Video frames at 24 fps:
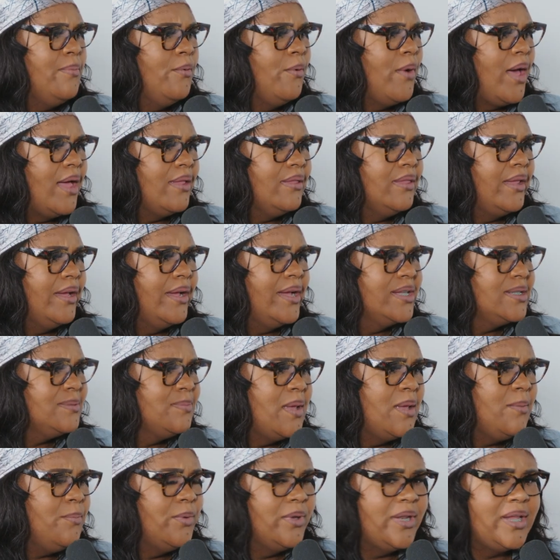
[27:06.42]
out there. It's
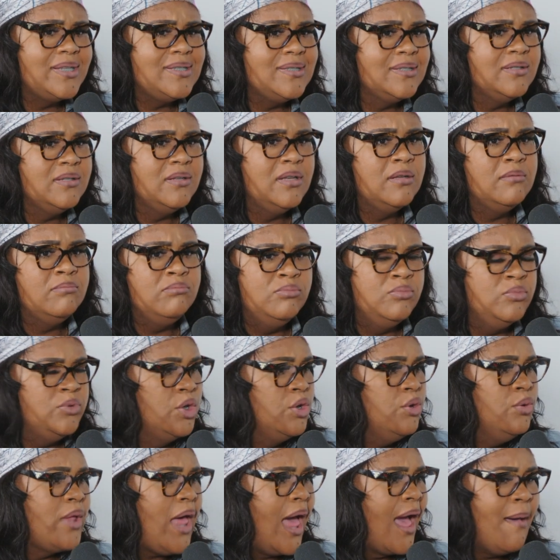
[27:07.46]
people that's
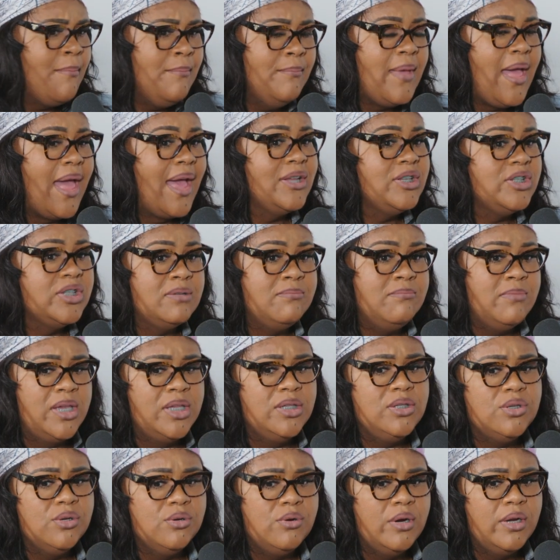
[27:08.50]
new. I'm actually
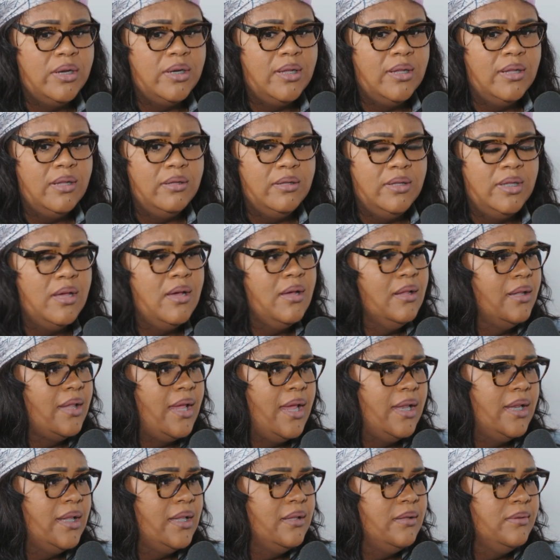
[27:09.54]
mentoring a young
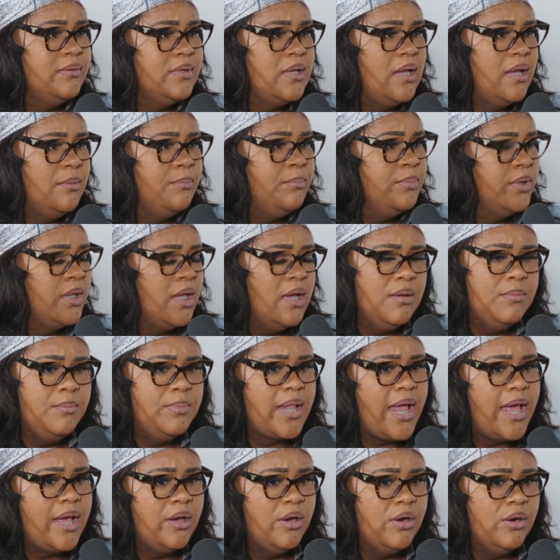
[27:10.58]
lady, a young
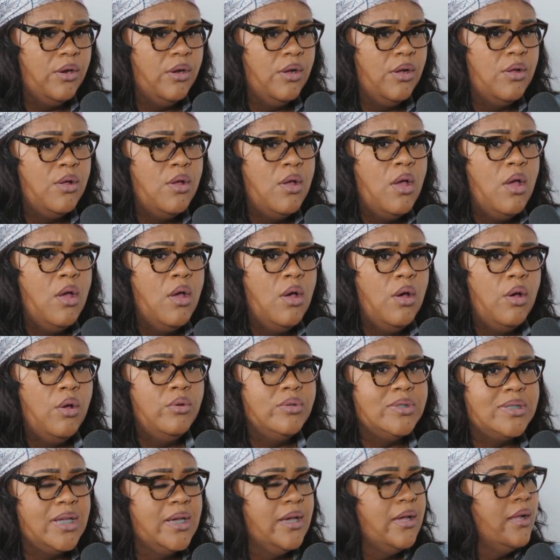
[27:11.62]
black girl
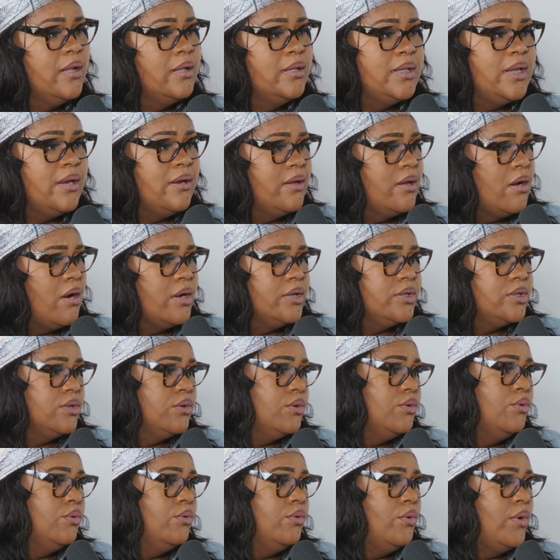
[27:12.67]
who's in culinary art
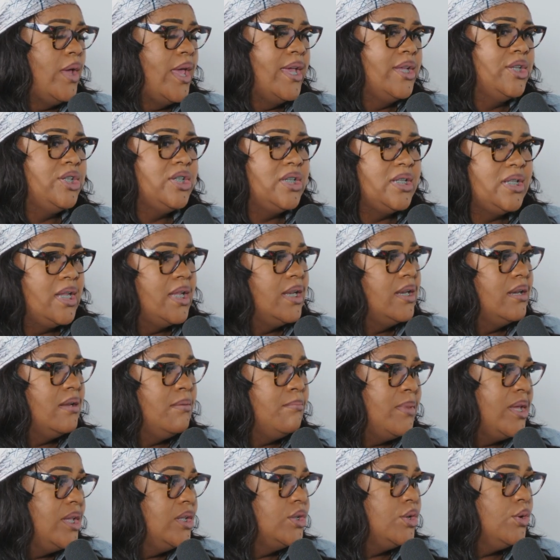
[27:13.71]
school, and she needed a
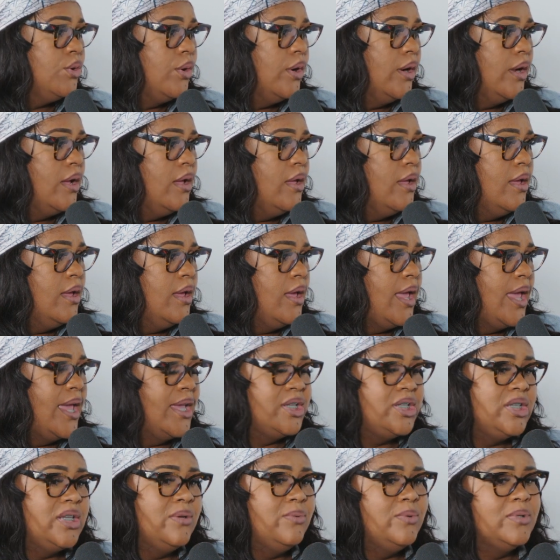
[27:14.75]
mentor. Aww.
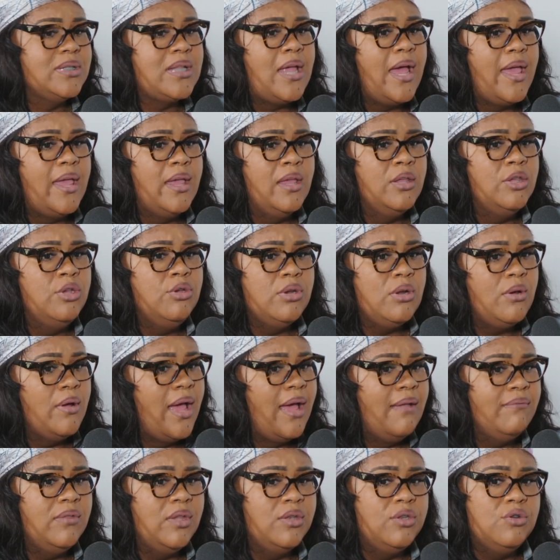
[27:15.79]
And she was like, you don't
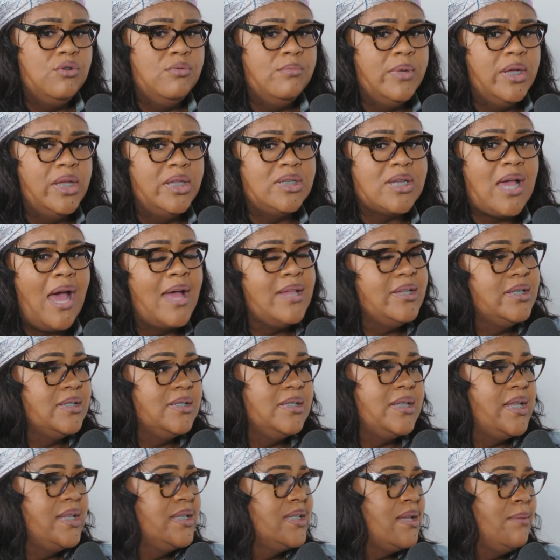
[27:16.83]
have to do much. I
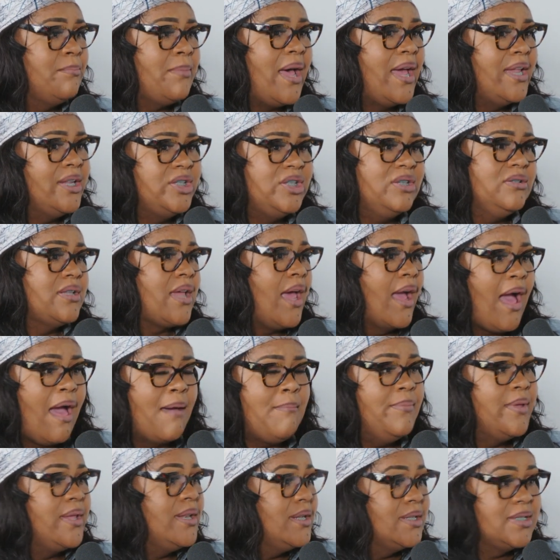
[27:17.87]
just need somebody. And she's like,
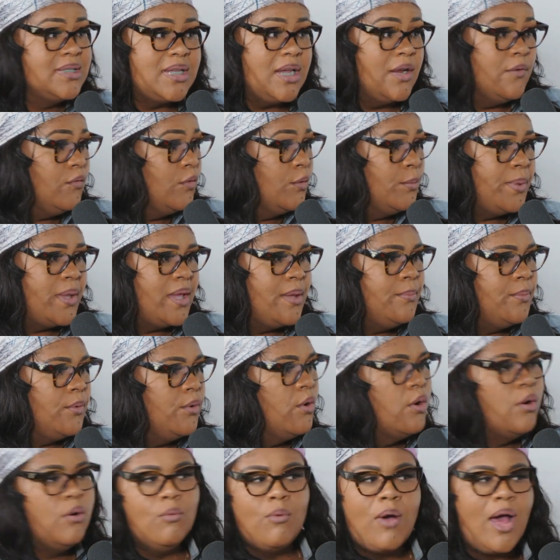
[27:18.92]
I've been to several
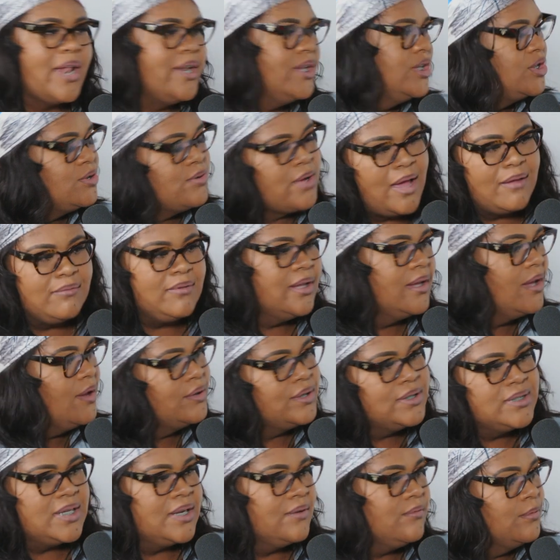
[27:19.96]
people. Why did you have to go
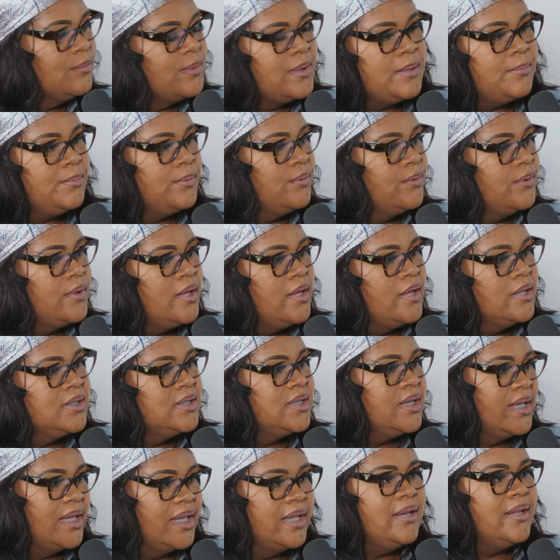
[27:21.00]
to several people
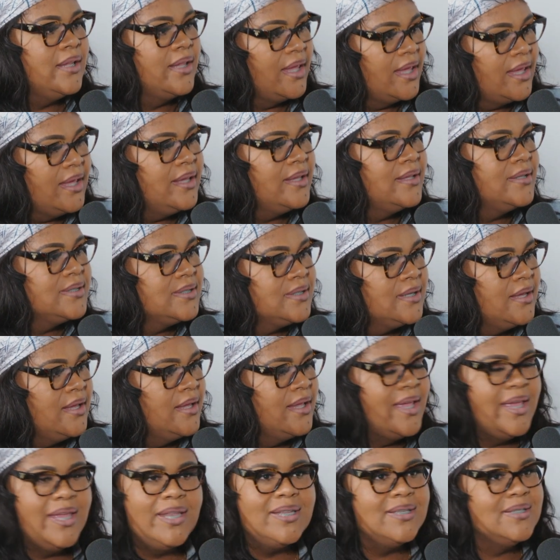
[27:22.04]
to get a yes?
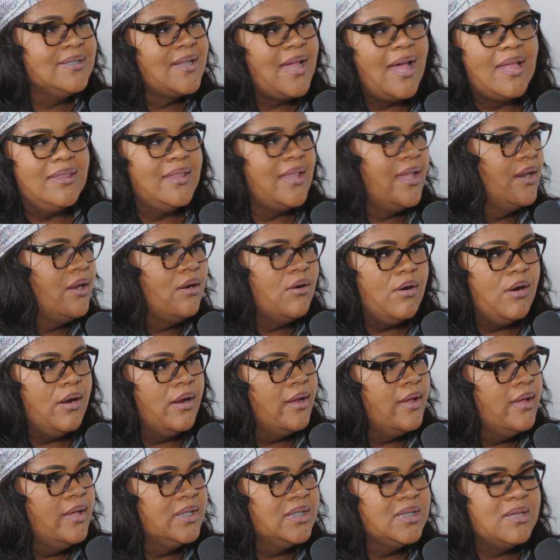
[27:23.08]
It is not that
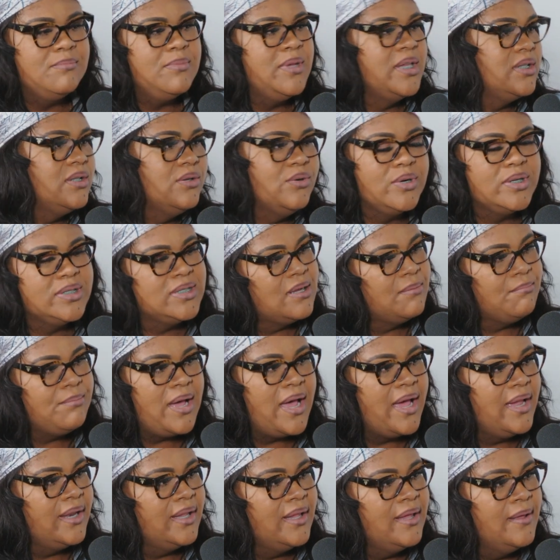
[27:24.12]
hard to mentor
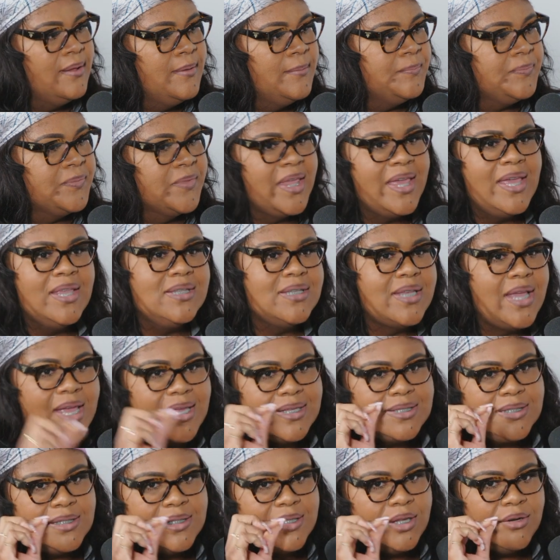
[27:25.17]
somebody. It
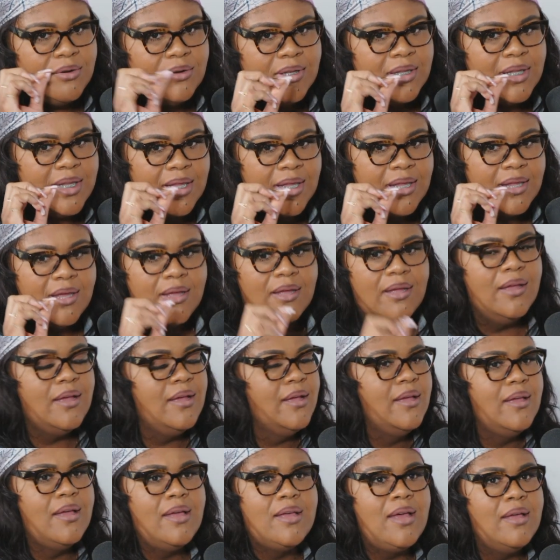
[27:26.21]
takes literally,
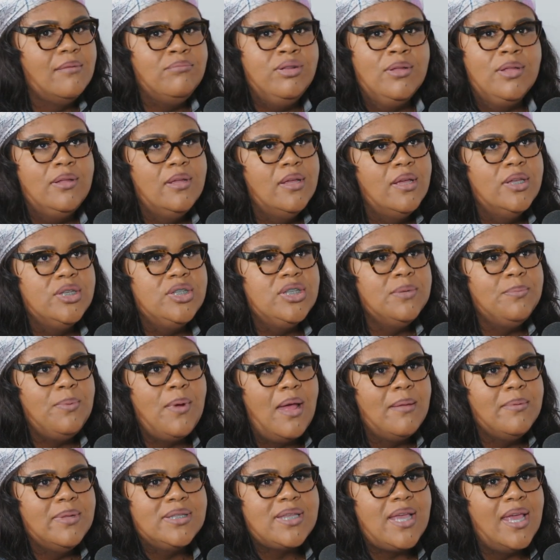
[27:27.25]
she
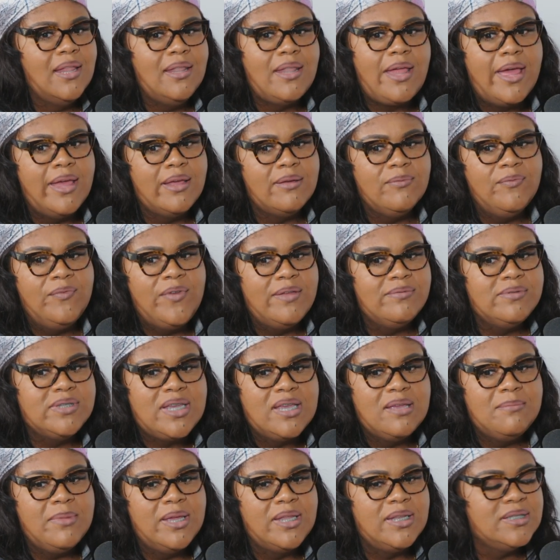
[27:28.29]
probably take like
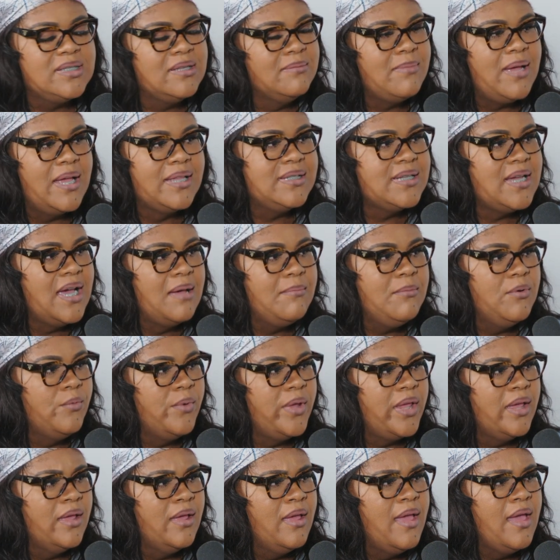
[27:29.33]
15 minutes of my time a
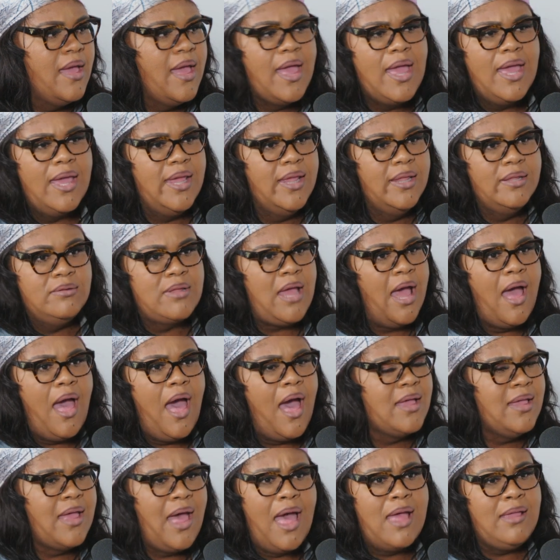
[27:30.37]
week. And
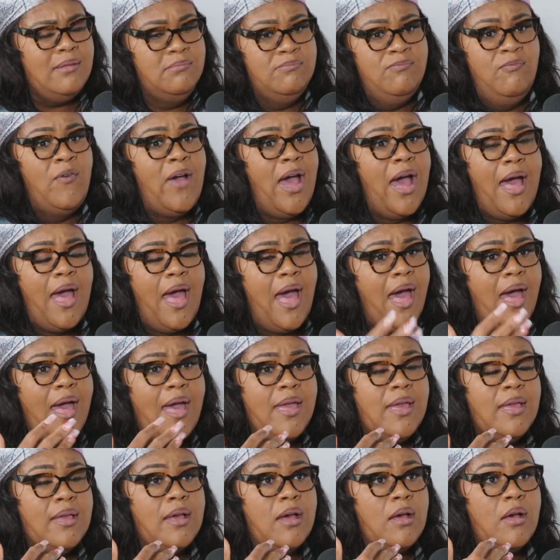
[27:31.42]

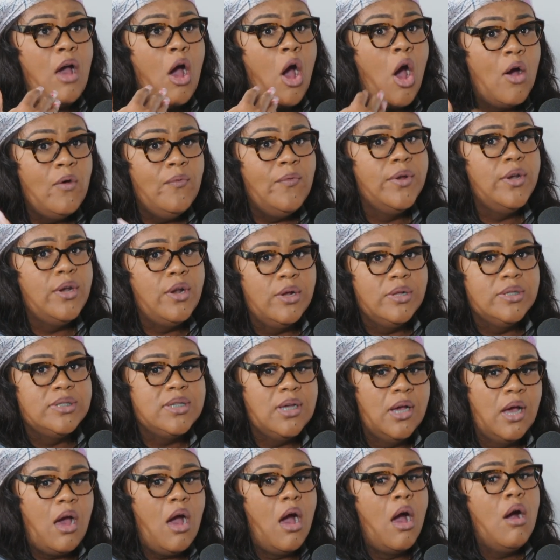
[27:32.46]
I offered her
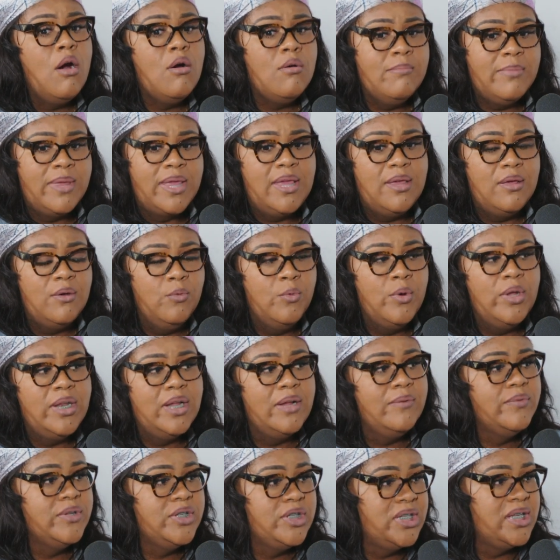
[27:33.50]
to call me
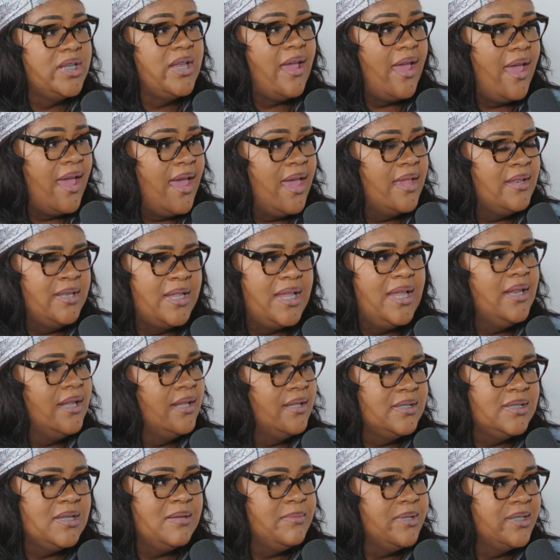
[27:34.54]
whenever she had
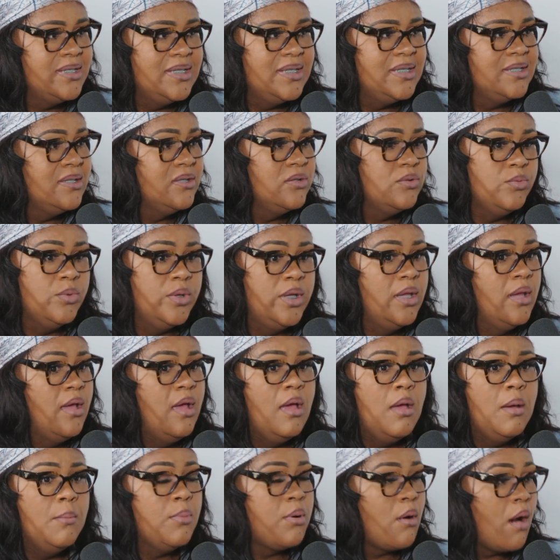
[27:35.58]
needed some assistance with
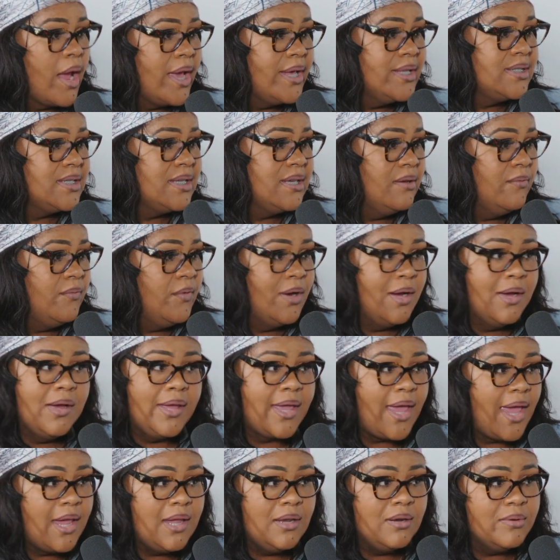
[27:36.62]
pricing for her
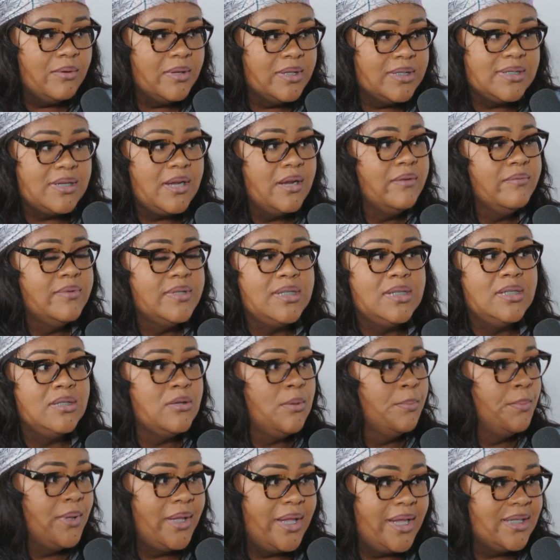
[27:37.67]
catering services or
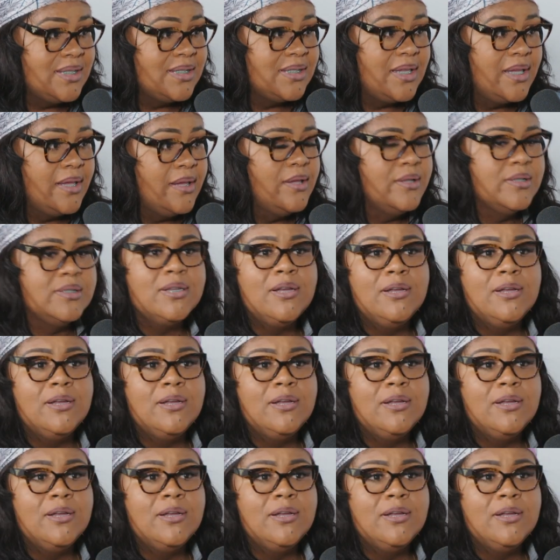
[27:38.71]
plate sales.